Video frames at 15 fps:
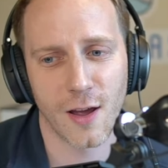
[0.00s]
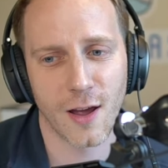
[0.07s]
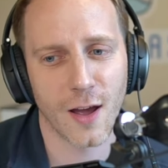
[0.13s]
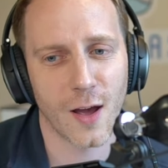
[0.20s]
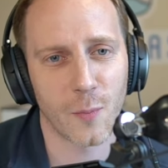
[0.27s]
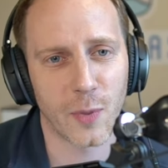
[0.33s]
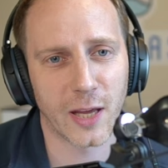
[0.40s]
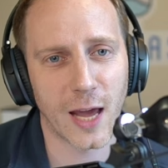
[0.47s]

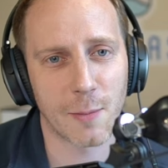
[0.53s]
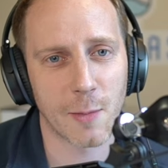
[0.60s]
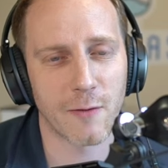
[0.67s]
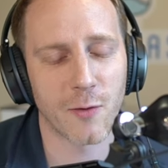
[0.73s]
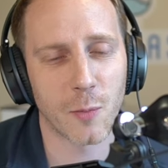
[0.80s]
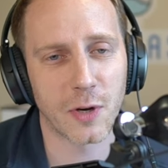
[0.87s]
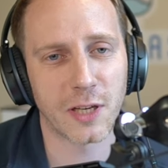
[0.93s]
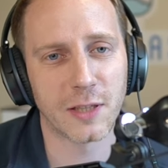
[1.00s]
and became
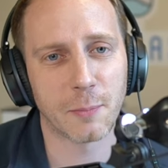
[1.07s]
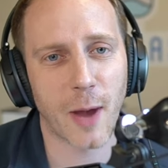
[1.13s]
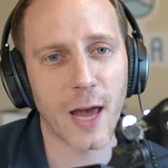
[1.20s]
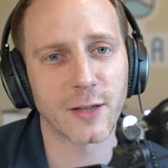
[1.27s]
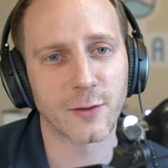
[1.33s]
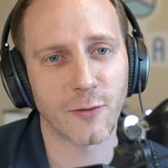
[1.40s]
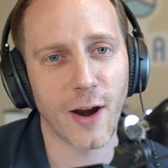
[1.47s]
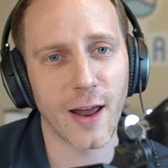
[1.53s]
everybody's
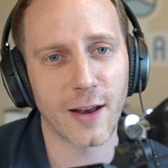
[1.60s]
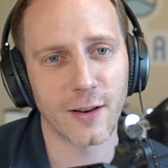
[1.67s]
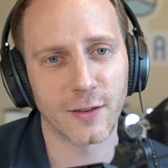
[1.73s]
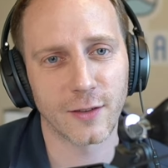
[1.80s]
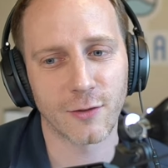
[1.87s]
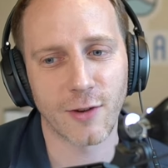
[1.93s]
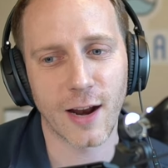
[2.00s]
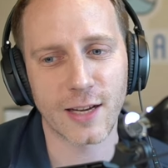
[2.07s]
best friend as
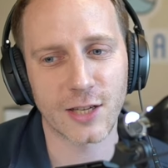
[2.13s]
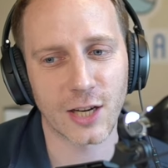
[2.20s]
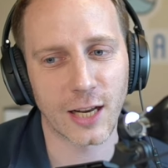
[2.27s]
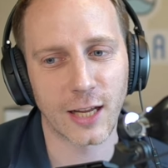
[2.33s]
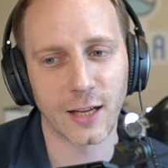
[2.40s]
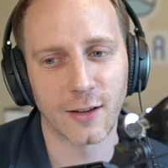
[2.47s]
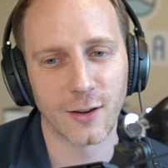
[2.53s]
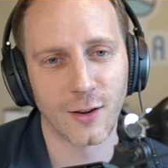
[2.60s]
I
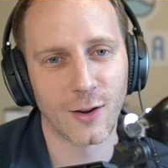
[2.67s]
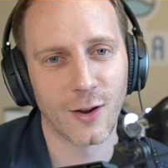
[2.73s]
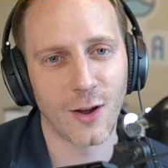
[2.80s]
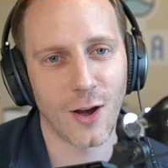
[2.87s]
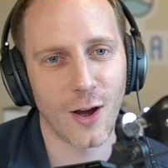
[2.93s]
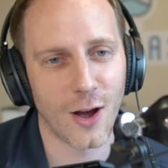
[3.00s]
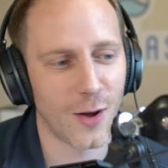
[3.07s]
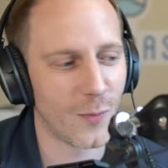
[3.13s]
gradually
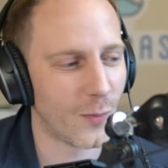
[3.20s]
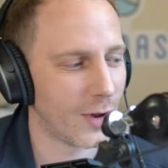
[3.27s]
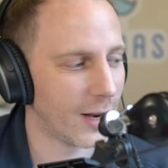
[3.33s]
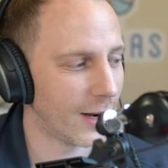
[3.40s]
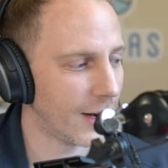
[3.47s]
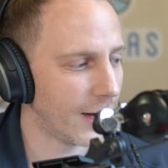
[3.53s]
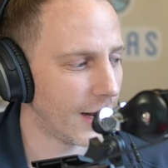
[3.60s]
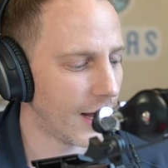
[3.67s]
um,
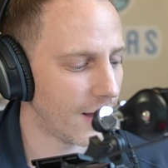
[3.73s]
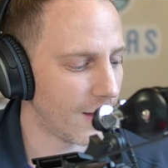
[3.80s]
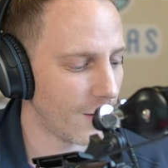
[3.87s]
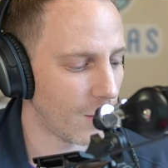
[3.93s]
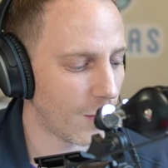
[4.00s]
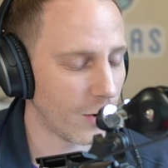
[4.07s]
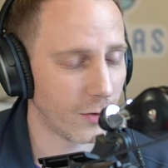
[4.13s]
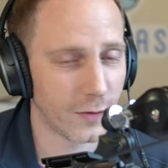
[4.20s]
let
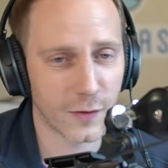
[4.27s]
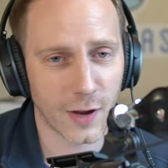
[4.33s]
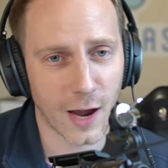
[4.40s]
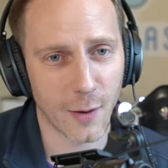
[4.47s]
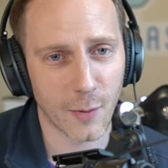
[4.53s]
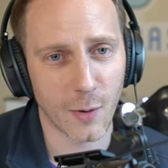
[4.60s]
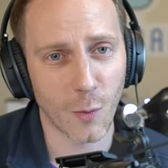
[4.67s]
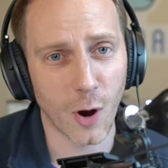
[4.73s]
them on to
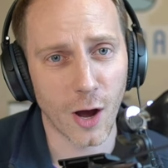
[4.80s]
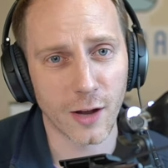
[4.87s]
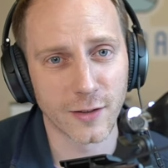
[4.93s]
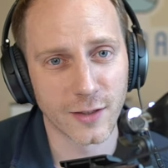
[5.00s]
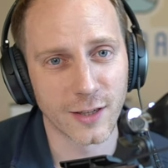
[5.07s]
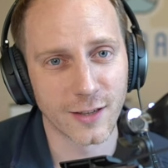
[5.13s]
how it worked.